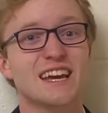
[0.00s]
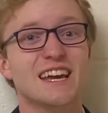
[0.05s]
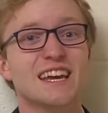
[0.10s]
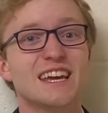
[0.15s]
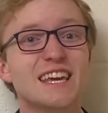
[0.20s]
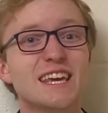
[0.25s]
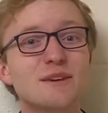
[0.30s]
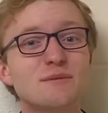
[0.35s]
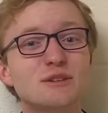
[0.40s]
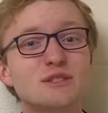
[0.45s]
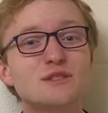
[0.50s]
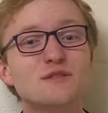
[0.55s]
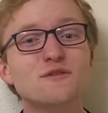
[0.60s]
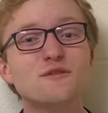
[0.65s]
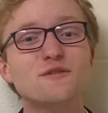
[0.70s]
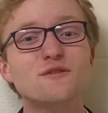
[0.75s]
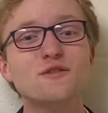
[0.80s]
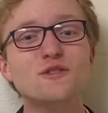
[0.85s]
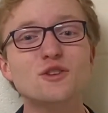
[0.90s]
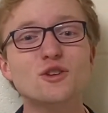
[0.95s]
He was
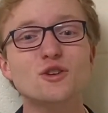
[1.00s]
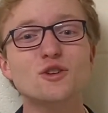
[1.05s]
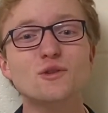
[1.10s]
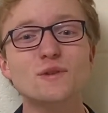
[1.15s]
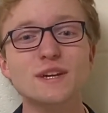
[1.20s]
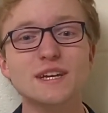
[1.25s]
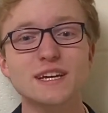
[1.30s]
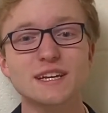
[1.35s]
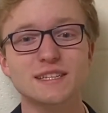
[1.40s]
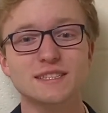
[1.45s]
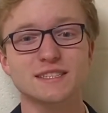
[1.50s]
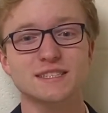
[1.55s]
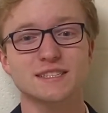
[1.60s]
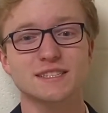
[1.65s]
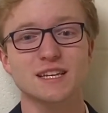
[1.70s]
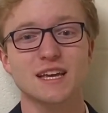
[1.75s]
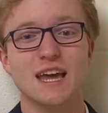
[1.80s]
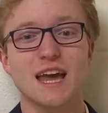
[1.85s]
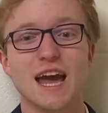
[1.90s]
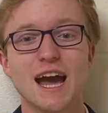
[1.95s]

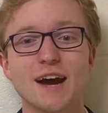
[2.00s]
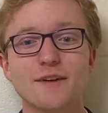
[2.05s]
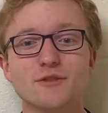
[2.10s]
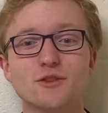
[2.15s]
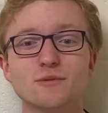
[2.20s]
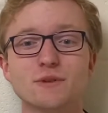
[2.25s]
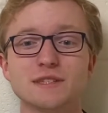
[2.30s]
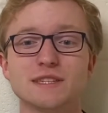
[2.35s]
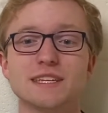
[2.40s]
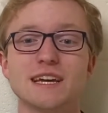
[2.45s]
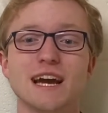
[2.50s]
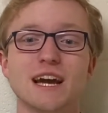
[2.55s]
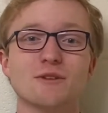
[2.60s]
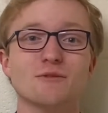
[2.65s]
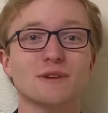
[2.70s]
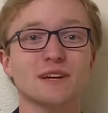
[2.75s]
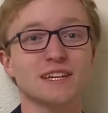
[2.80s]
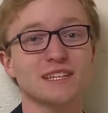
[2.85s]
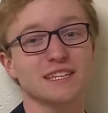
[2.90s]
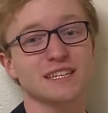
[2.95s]
furious after what the
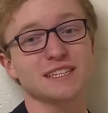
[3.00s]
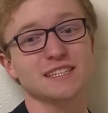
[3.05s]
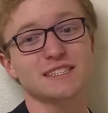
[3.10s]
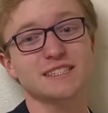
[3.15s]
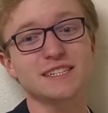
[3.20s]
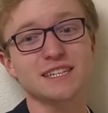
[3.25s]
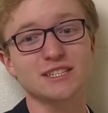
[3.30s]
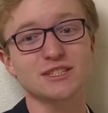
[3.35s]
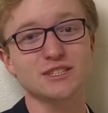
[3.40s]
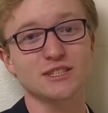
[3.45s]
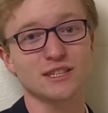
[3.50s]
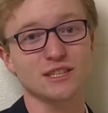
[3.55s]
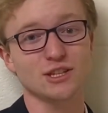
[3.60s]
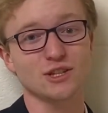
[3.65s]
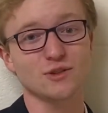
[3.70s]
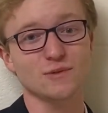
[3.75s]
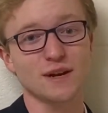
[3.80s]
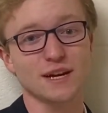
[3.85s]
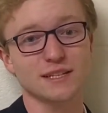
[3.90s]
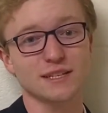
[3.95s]
Iranians did to the
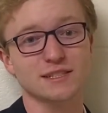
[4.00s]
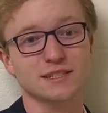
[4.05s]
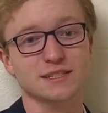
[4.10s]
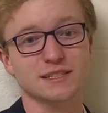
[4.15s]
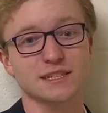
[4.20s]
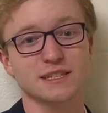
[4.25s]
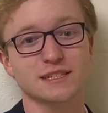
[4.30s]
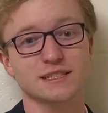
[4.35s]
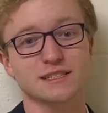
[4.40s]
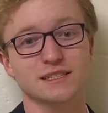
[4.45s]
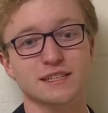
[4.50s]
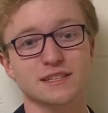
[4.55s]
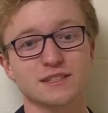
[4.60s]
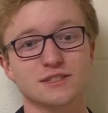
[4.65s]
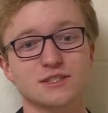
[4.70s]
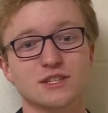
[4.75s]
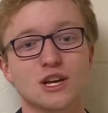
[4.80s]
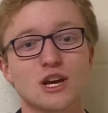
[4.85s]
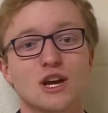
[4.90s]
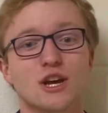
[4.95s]
U.S.
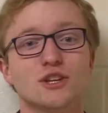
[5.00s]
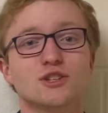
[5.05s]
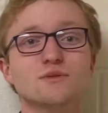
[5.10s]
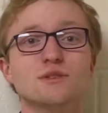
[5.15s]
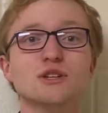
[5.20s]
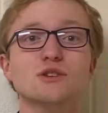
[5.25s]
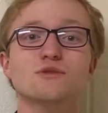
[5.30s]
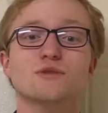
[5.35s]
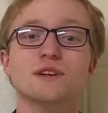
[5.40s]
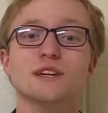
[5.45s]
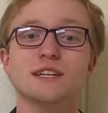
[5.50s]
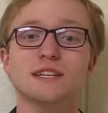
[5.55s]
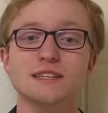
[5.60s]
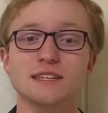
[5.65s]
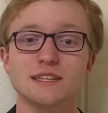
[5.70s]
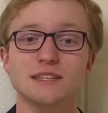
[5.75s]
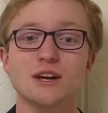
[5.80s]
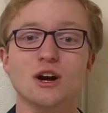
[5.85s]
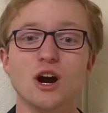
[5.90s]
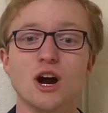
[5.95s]
citizens, so he
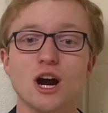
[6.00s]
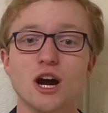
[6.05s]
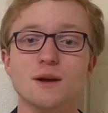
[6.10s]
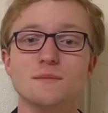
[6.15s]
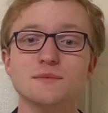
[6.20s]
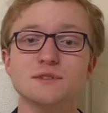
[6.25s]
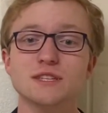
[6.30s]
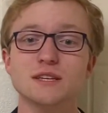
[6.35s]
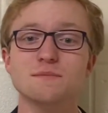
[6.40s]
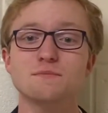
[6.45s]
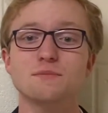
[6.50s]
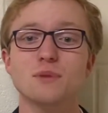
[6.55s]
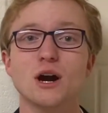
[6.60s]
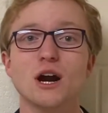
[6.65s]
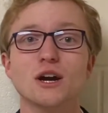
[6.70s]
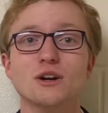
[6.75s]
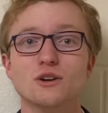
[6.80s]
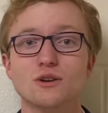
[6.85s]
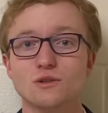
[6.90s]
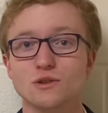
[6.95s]
created an arms
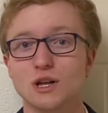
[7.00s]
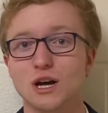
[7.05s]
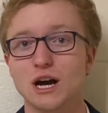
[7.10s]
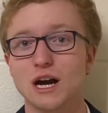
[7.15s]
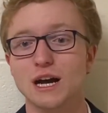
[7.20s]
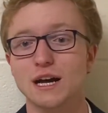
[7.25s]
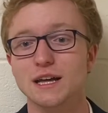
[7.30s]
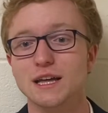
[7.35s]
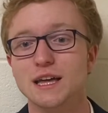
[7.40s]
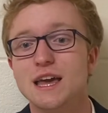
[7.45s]
embargo law.